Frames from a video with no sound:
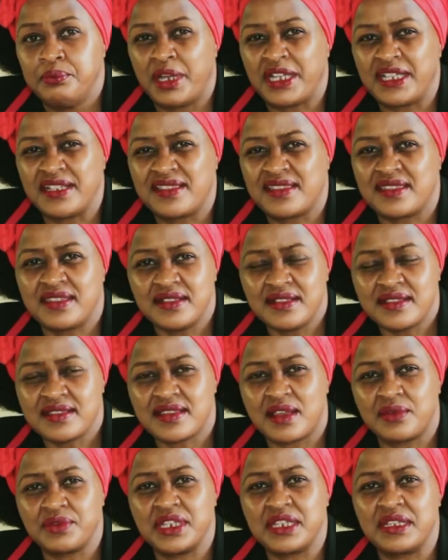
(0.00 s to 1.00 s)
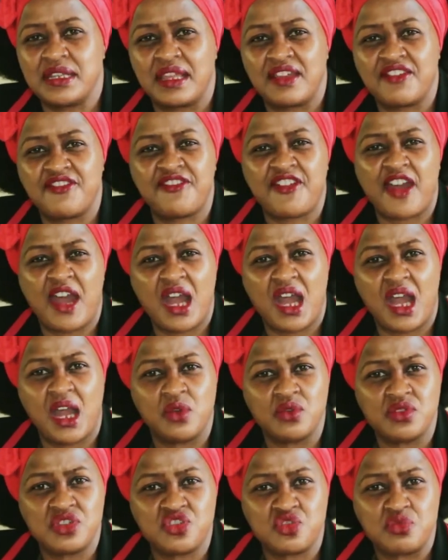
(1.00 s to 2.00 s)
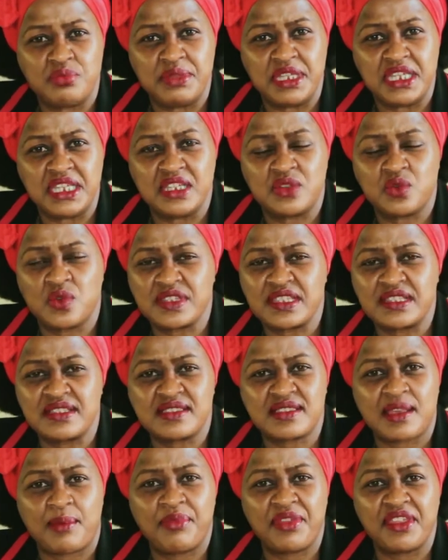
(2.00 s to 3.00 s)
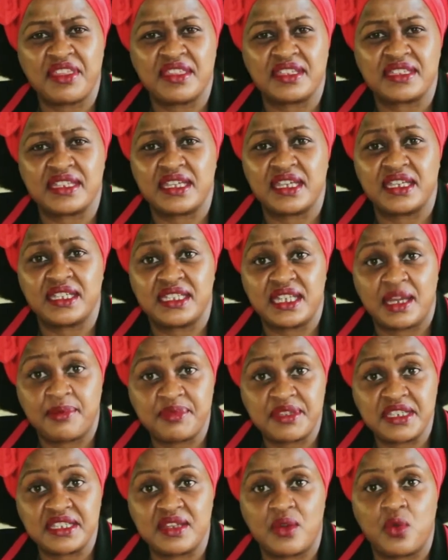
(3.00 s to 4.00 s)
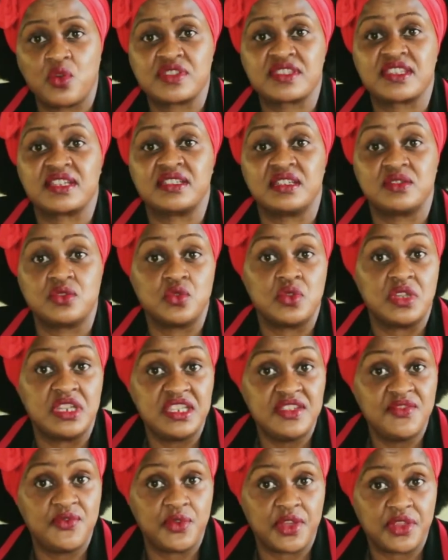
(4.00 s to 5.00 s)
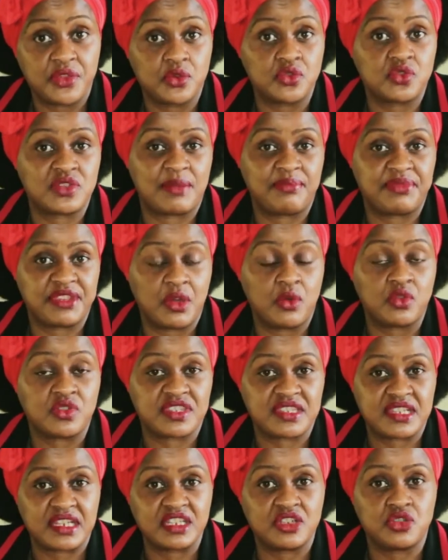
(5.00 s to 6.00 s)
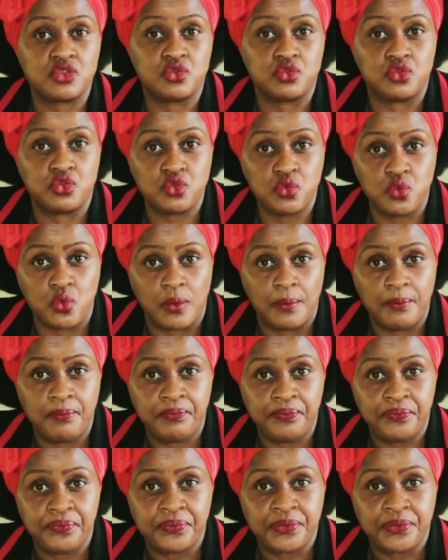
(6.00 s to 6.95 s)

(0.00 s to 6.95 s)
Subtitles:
But it still sounded like far out to me. It wasn't something that I adapted or started to live with or started to do.